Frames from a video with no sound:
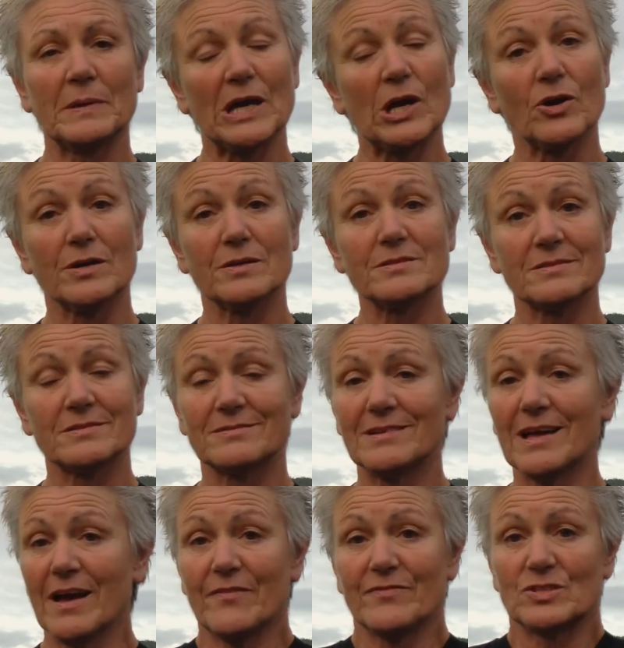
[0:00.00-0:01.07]
because
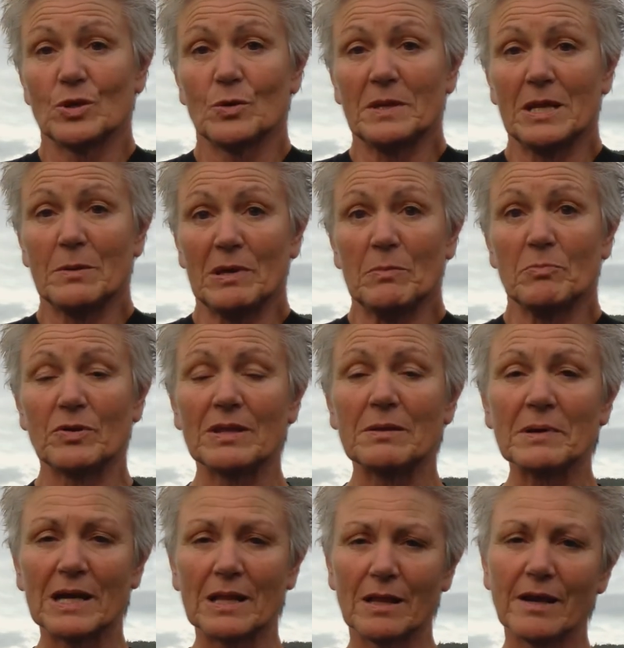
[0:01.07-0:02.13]
I have so many people
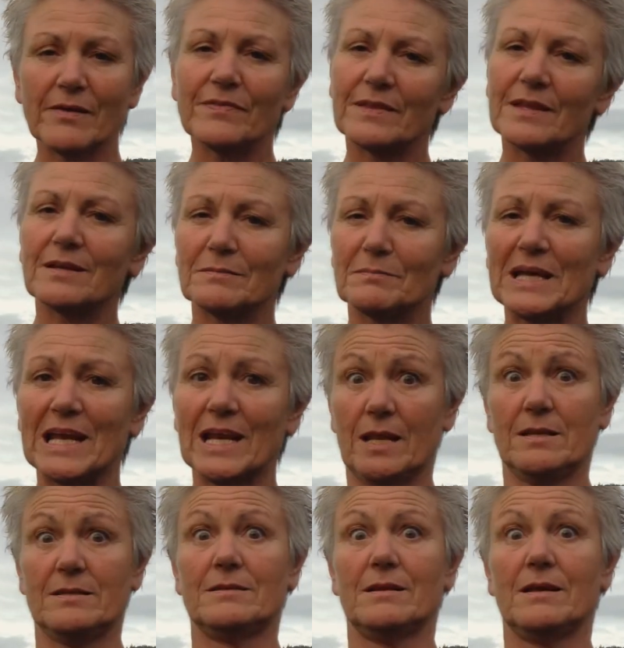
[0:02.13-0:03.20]
in my life that
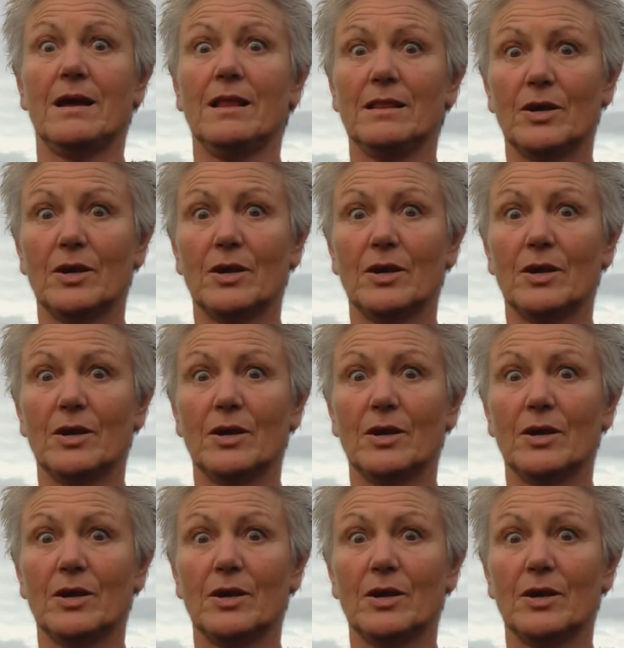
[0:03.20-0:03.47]
mean a